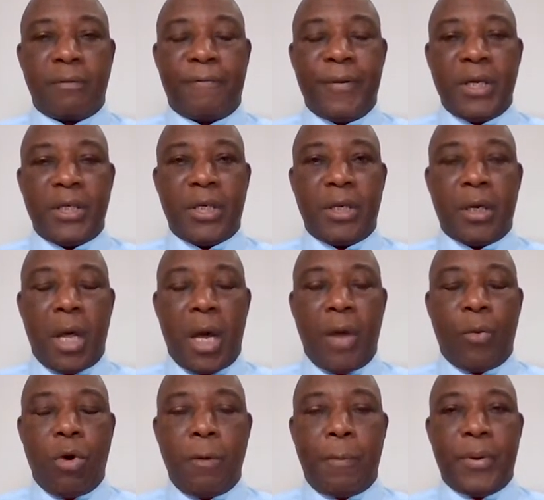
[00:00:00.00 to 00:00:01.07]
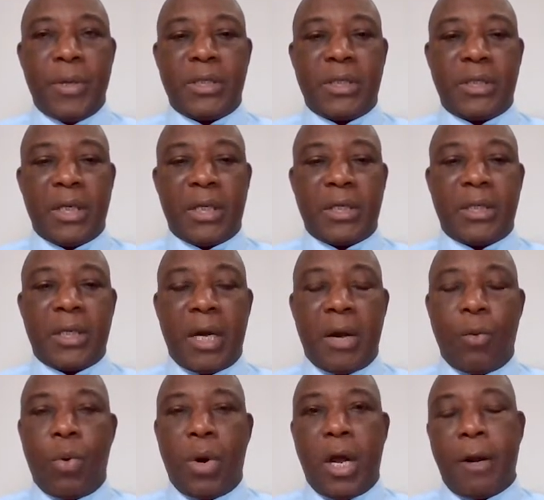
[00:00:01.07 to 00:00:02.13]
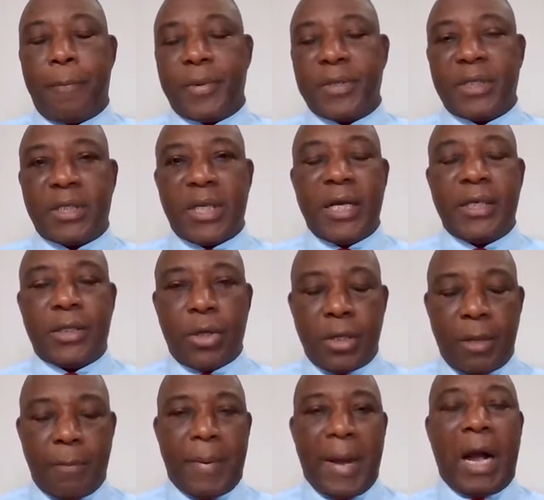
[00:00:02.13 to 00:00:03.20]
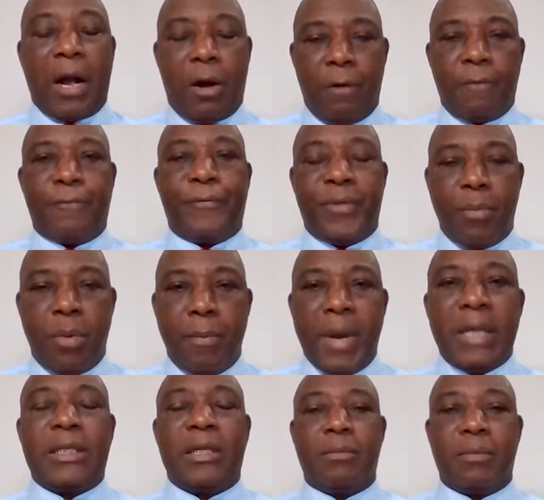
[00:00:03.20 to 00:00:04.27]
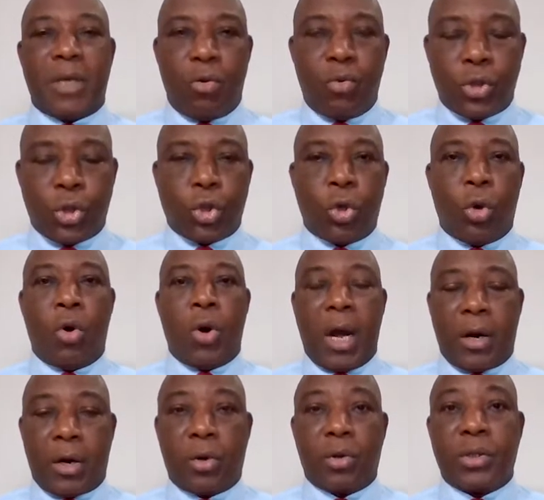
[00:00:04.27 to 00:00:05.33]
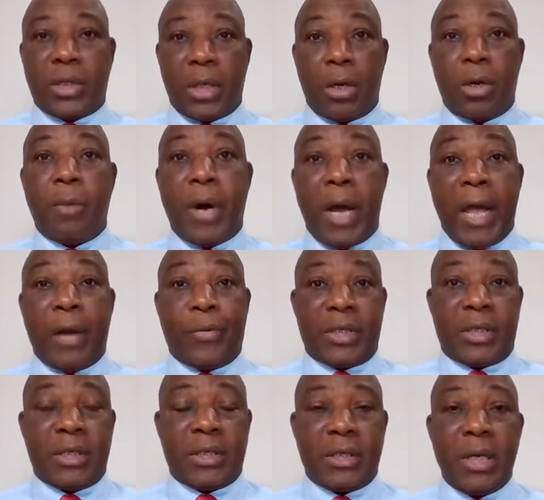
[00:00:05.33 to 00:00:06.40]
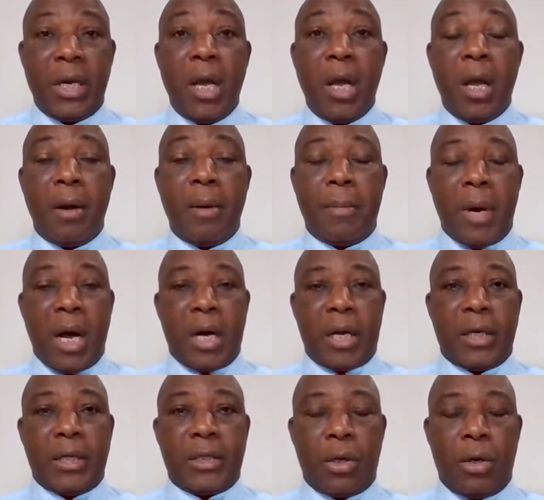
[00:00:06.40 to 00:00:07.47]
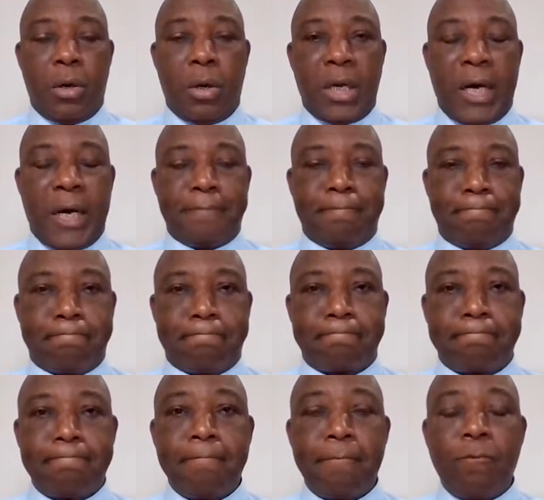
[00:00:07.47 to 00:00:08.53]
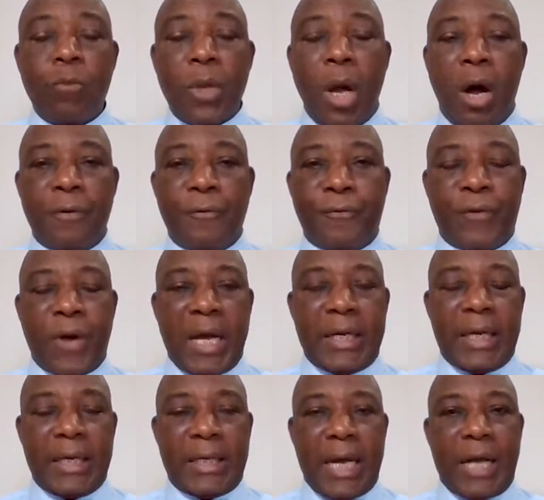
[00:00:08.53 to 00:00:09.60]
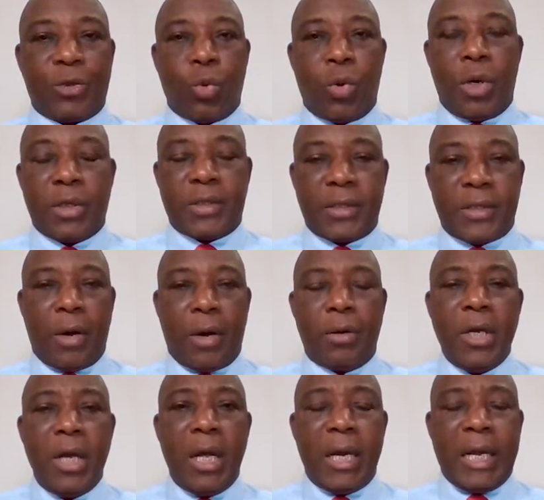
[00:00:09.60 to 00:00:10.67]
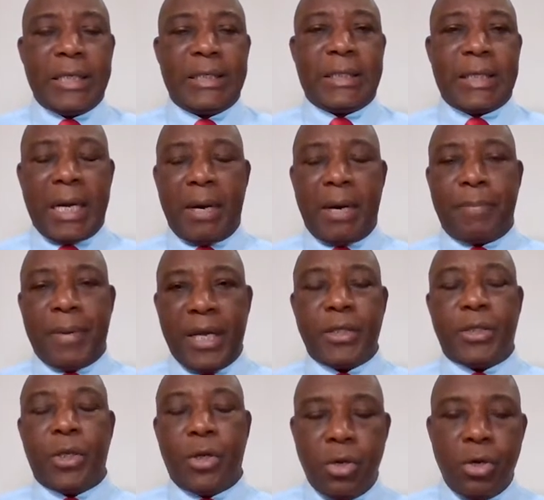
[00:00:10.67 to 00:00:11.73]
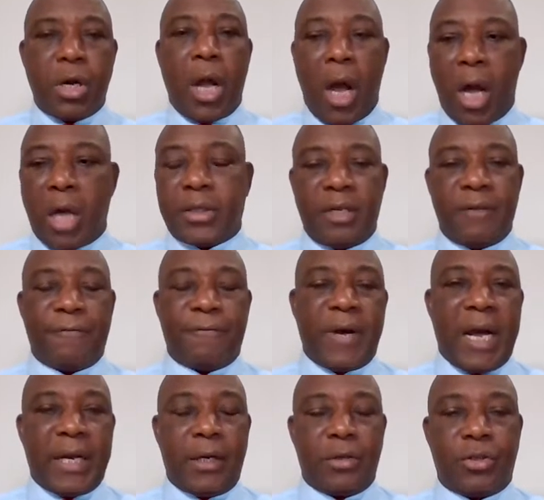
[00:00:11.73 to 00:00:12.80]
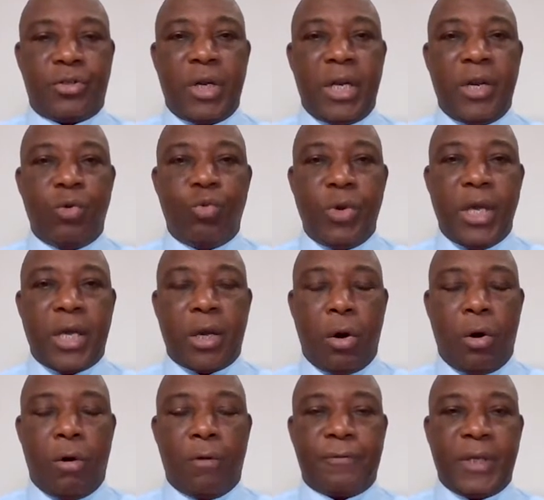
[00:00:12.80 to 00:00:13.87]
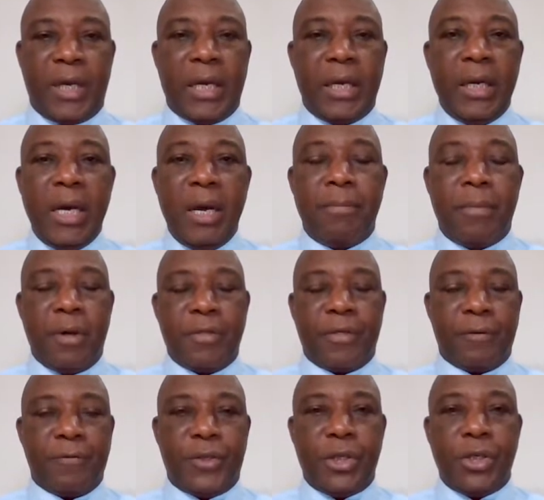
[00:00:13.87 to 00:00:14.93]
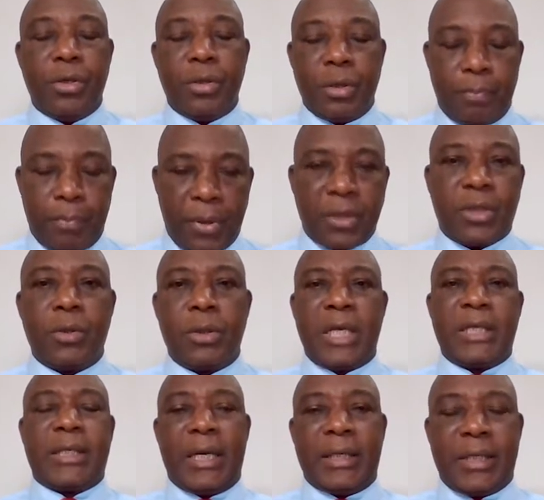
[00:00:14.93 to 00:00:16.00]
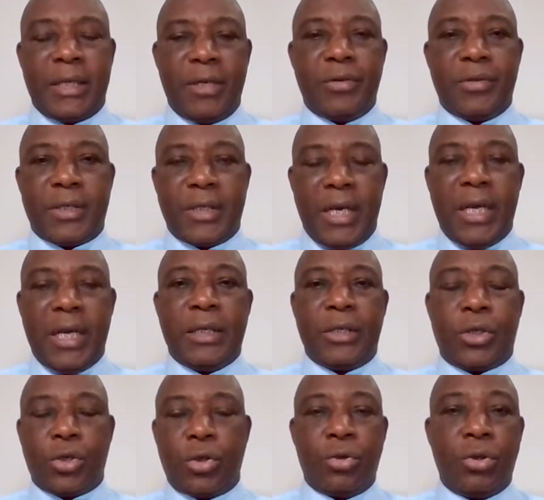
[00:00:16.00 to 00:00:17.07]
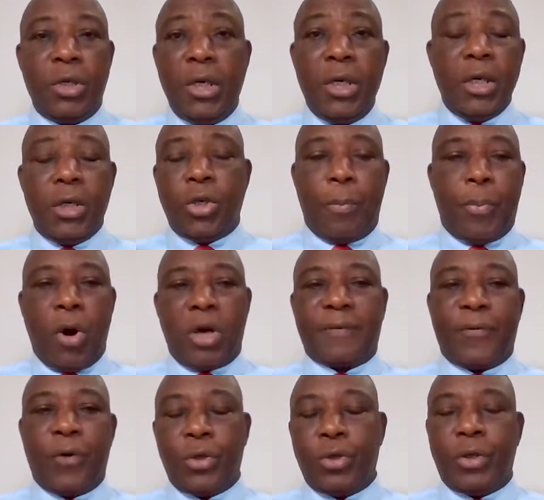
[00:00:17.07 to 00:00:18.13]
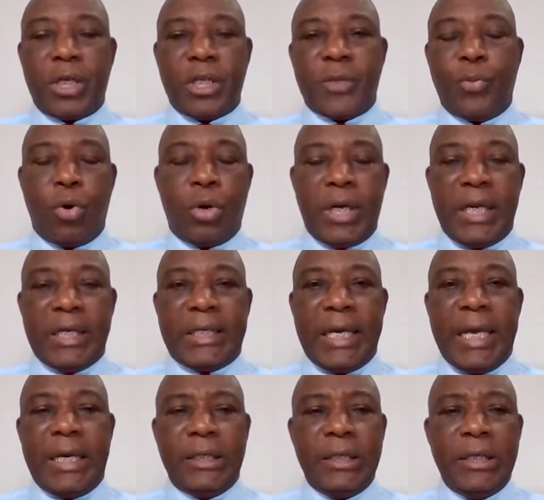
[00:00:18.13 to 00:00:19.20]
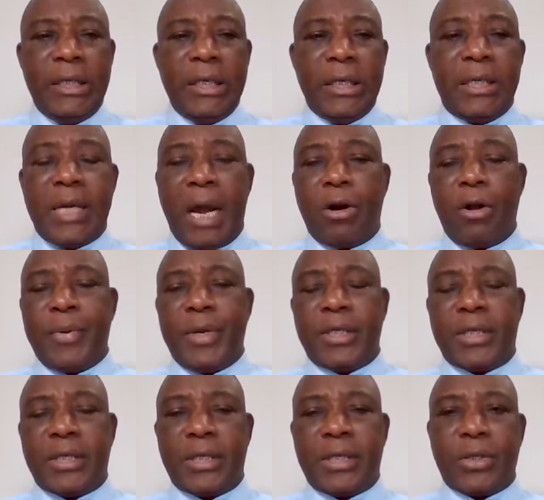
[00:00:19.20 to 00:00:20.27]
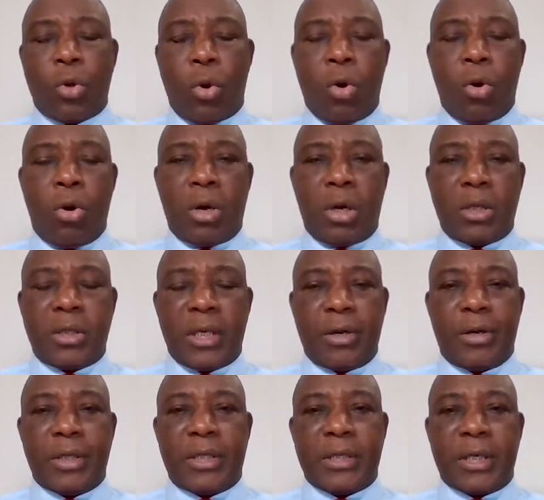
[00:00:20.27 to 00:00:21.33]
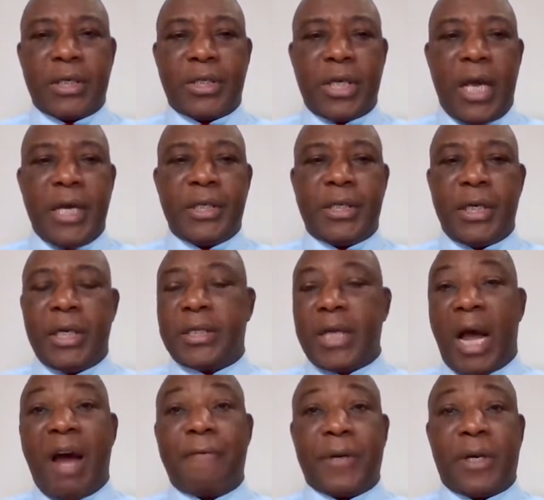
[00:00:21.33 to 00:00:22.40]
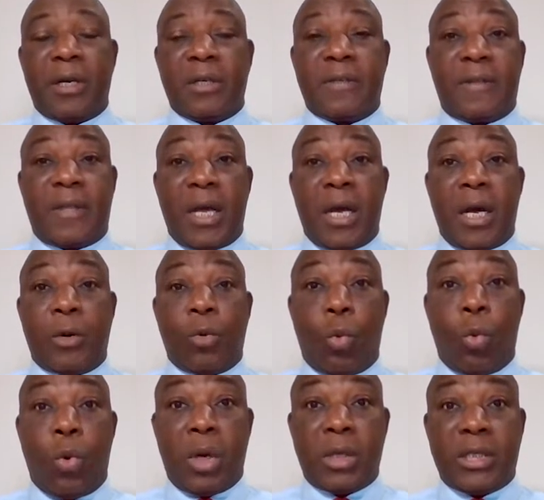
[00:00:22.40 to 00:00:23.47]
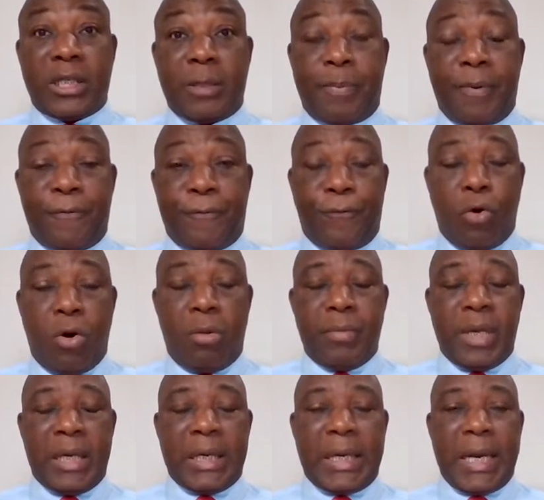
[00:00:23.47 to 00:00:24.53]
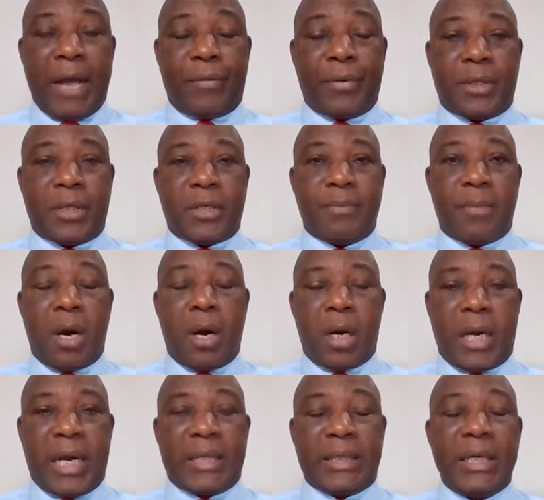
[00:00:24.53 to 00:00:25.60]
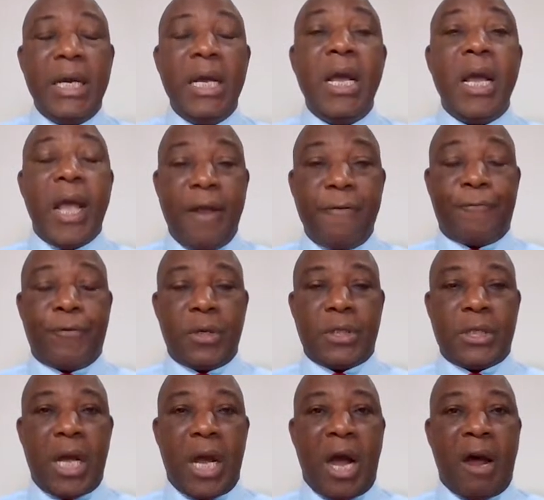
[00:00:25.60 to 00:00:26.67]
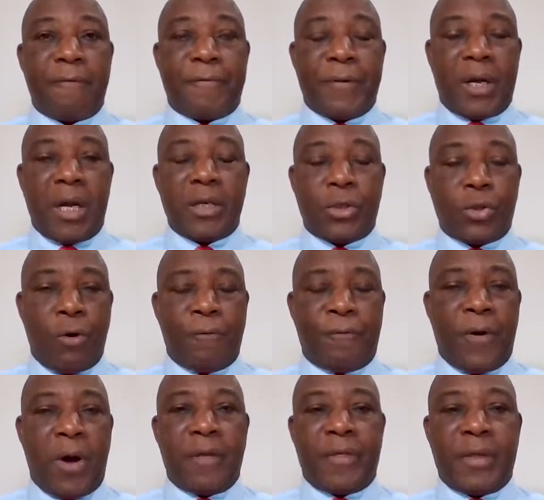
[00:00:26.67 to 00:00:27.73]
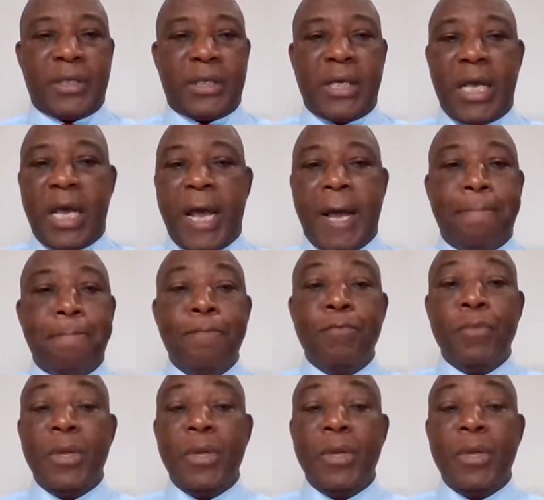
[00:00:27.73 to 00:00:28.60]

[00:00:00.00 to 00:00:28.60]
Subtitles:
finishing line, 1.61%, on the back of the momentum that we saw across the global equities market on Friday. That was so. Let's begin to look at the final trading week of the month of June. But let's get the news into your box for you this morning. The Nairobi Stock Securities Exchange is Africa's third worst performing equities market in frontier Africa so far this year.